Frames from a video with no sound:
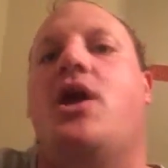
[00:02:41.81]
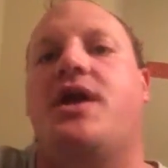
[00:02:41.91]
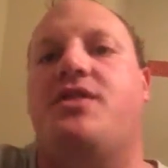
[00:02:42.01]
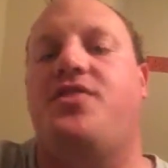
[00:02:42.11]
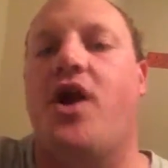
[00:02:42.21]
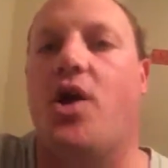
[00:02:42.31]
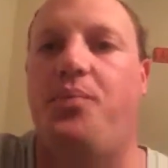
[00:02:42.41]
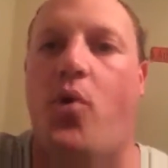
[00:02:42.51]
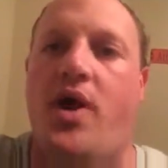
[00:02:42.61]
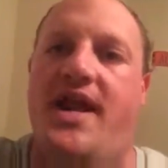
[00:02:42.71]
Okay, the
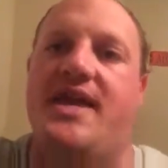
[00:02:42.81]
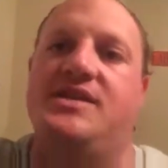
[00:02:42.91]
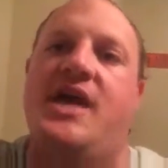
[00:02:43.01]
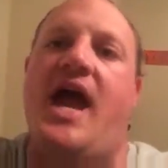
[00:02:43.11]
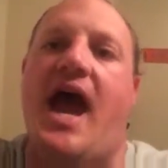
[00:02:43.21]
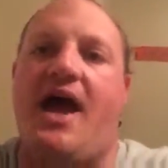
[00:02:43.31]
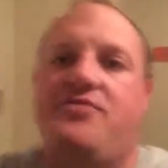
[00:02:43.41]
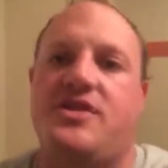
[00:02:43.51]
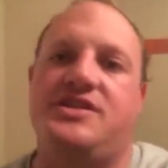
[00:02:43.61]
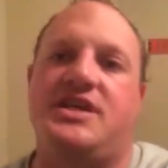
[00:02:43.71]
third point is,
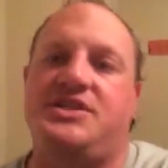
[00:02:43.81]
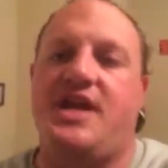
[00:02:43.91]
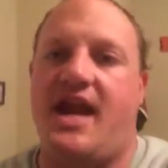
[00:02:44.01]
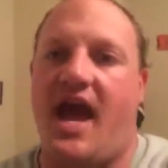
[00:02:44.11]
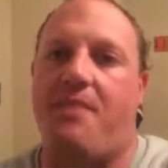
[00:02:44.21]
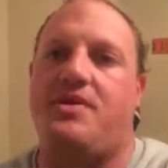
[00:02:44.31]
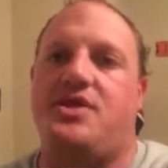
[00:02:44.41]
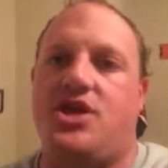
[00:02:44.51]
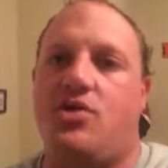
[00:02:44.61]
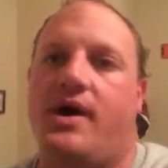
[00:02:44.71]
after this incident happened,
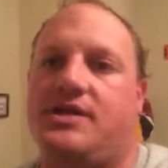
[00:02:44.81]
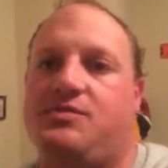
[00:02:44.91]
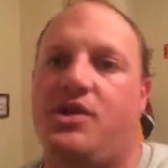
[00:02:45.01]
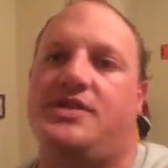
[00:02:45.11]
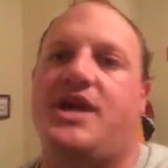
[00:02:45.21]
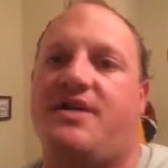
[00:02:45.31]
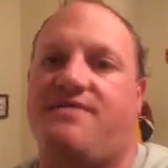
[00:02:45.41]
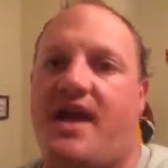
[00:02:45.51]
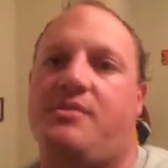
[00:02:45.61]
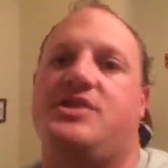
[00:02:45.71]
the U.S. military
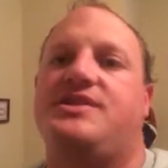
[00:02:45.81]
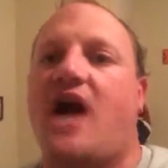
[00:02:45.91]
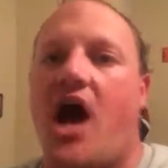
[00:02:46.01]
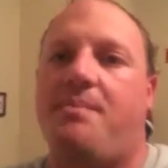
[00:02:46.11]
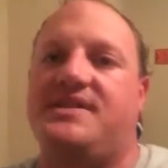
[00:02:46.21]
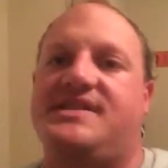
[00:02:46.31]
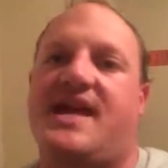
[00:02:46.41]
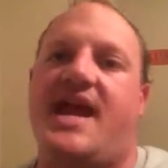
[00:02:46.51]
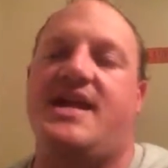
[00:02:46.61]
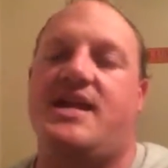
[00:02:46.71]
families
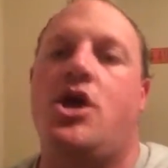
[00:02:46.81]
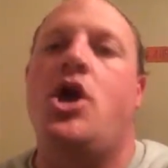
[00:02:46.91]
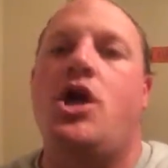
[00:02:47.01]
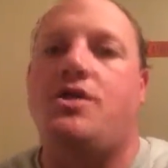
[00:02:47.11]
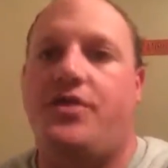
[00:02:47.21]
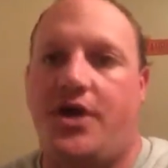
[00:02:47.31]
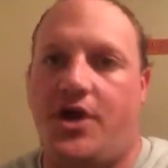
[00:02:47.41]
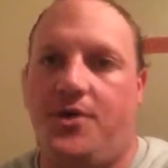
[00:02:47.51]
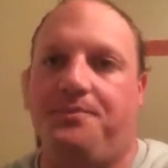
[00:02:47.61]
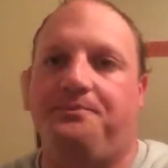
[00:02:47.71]
compensated
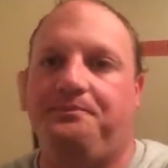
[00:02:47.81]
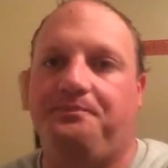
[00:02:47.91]
the